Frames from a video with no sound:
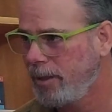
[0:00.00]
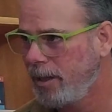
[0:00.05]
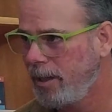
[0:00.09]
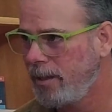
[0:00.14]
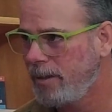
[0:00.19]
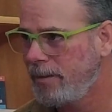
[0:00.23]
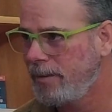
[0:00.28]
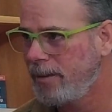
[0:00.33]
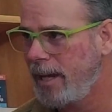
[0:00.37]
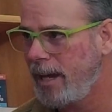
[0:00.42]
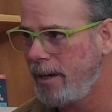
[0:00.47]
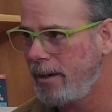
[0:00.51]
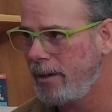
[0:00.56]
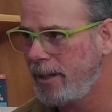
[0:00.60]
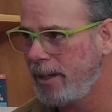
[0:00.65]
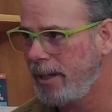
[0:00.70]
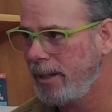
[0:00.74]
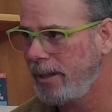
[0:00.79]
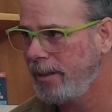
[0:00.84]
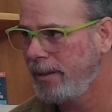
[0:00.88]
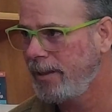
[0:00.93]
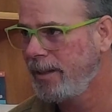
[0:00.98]
on
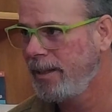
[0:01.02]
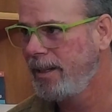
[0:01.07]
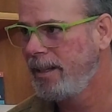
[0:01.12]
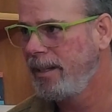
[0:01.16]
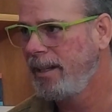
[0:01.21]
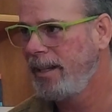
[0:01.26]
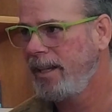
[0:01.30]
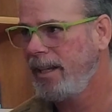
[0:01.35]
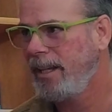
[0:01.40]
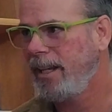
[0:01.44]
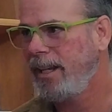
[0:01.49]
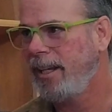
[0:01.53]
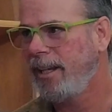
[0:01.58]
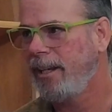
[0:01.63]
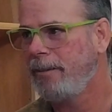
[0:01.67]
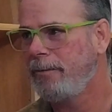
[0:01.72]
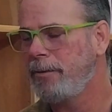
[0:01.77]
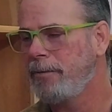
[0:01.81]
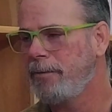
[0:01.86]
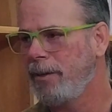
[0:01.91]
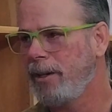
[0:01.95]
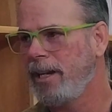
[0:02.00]
Saturday, and
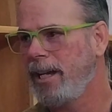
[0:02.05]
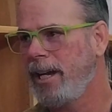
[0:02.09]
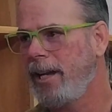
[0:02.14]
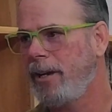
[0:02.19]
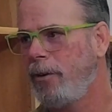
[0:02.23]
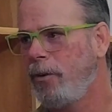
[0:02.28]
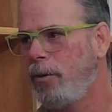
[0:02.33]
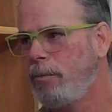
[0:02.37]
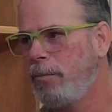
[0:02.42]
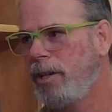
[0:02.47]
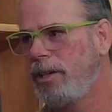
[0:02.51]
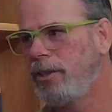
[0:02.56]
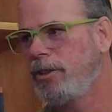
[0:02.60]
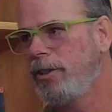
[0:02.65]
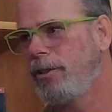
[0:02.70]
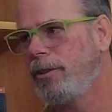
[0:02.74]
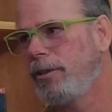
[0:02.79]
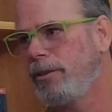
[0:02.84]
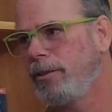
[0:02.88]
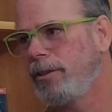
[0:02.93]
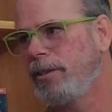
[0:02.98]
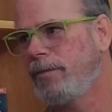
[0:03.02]
we've already had a whole bunch of
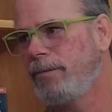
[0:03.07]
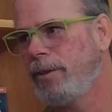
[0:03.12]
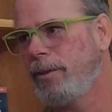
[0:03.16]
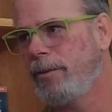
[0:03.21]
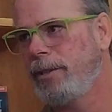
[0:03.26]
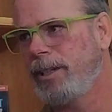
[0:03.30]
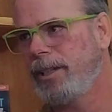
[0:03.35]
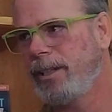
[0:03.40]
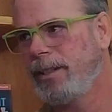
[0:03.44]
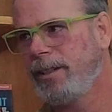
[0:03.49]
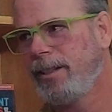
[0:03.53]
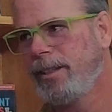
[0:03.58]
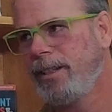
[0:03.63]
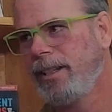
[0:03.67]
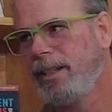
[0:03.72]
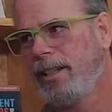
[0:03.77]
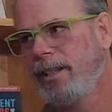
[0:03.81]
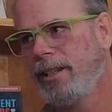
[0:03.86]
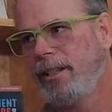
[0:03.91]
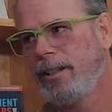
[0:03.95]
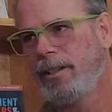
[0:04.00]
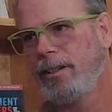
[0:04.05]
early voting.
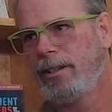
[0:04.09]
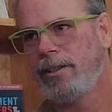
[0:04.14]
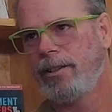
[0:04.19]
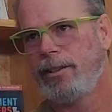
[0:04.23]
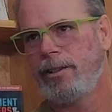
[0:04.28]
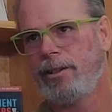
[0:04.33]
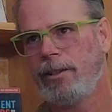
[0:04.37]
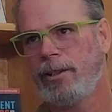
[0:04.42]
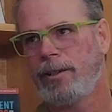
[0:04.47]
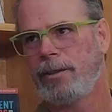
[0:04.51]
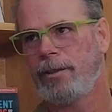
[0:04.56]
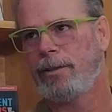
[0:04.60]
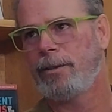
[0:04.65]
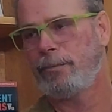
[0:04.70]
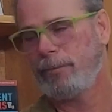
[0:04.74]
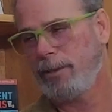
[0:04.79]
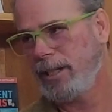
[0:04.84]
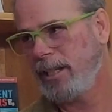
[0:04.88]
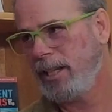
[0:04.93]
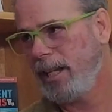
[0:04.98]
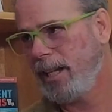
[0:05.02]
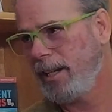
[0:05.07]
There are
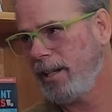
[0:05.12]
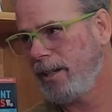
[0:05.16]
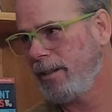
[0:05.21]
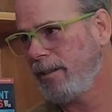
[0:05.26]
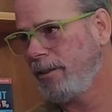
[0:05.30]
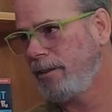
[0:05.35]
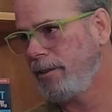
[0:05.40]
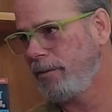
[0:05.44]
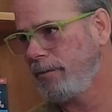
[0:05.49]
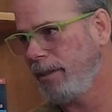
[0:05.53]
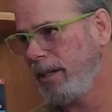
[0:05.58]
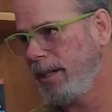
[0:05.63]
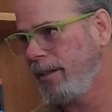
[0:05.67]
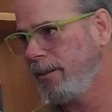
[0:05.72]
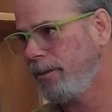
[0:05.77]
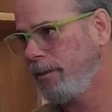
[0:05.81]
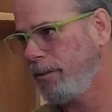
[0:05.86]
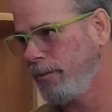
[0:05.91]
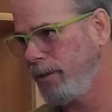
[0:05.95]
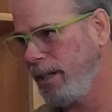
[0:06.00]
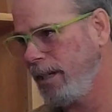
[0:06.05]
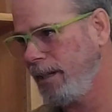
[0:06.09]
3 candidates in your race,
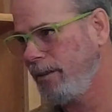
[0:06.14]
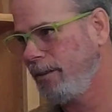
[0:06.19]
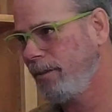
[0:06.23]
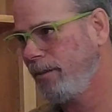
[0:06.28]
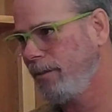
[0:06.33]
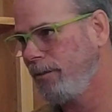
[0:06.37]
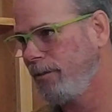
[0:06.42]
correct? There's